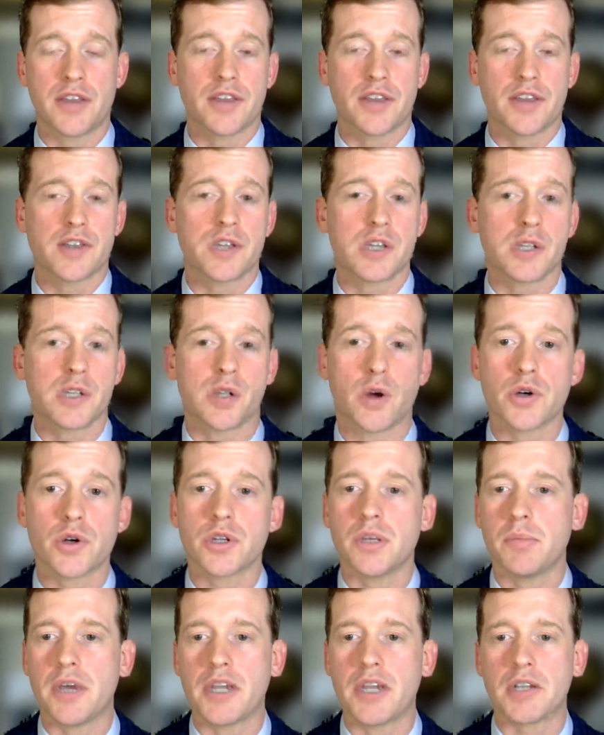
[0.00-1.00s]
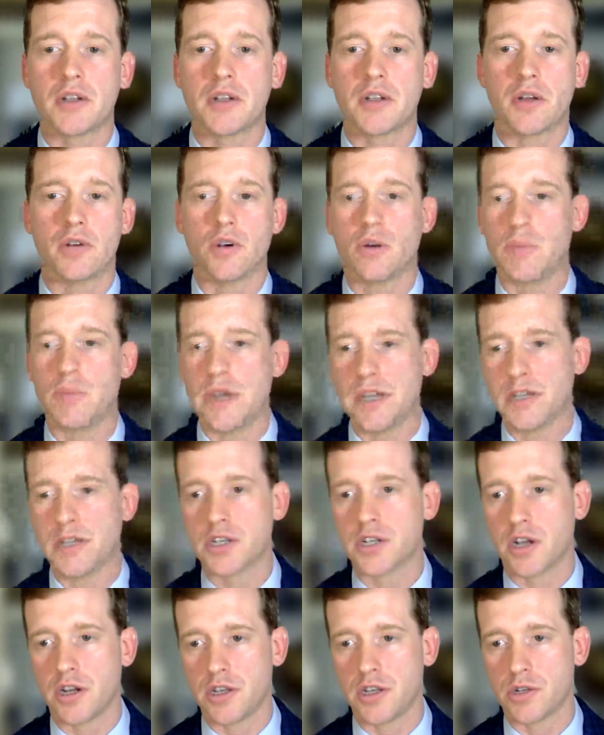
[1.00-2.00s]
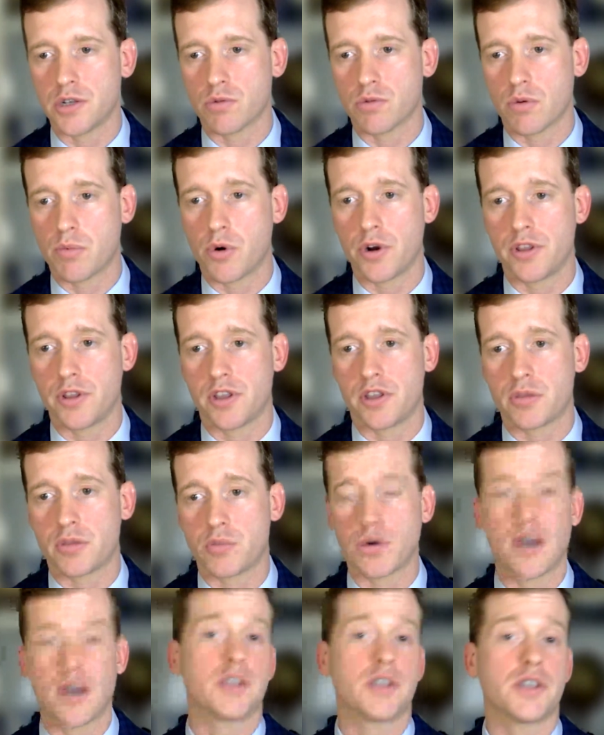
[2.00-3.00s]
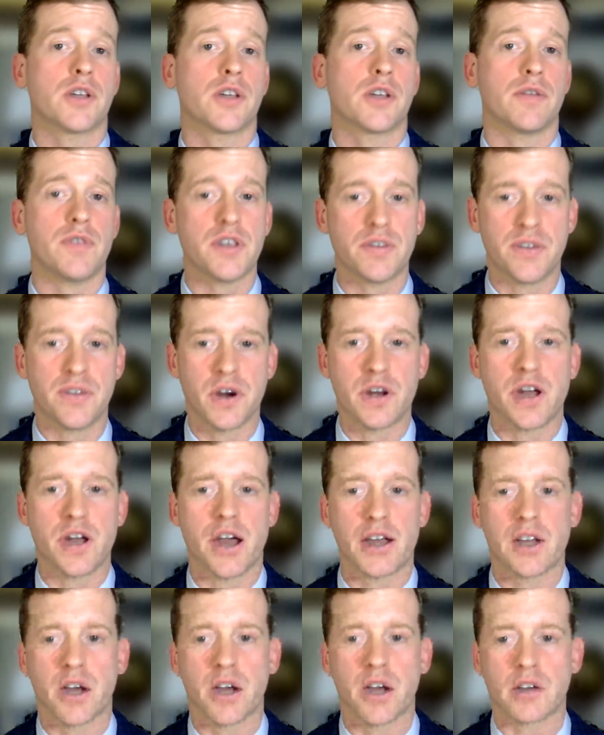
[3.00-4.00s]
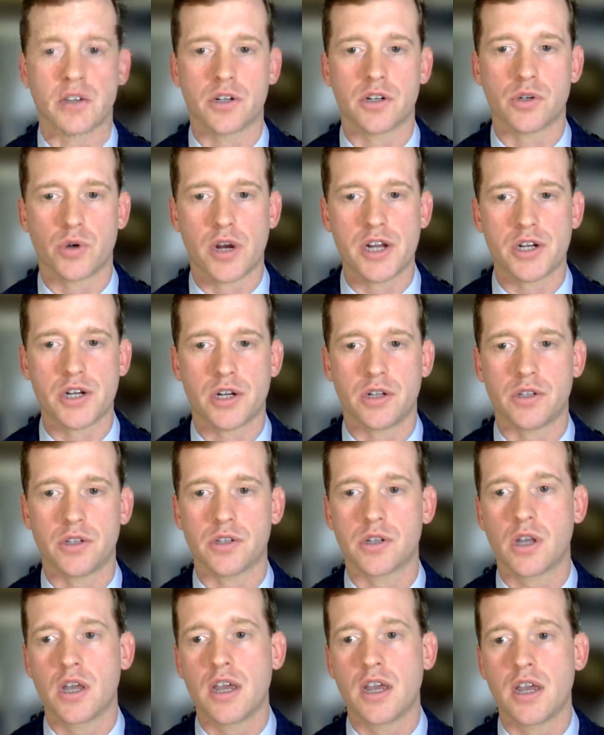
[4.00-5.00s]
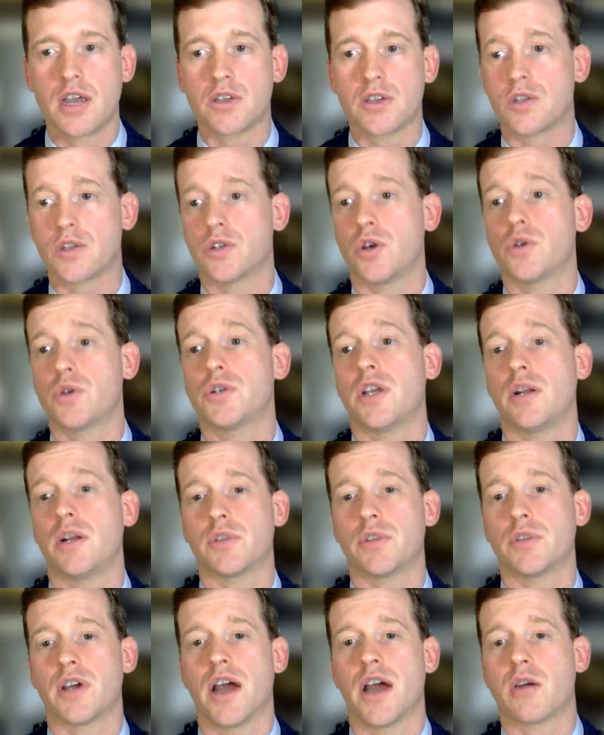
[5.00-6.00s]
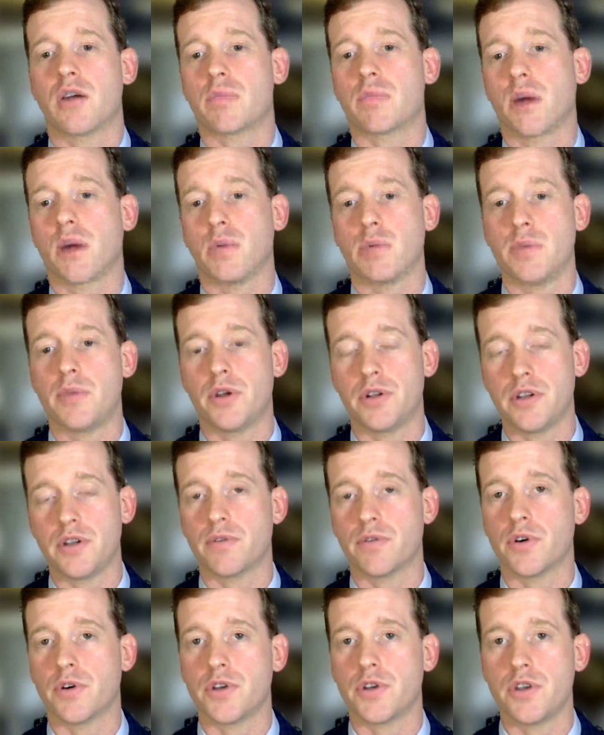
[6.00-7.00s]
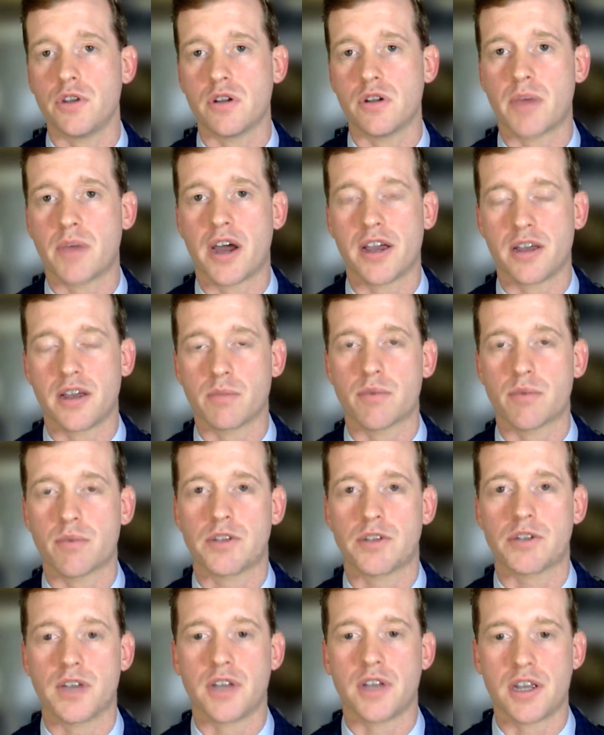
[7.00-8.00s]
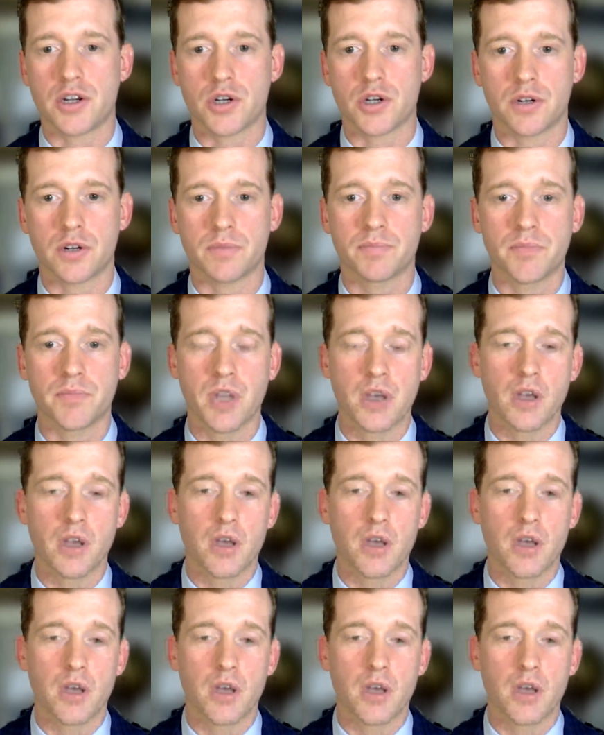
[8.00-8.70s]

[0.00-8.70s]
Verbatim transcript: And this is largely based on European studies reporting that the presence of these very high concentrations is associated with a higher probability for acute M I at presentation.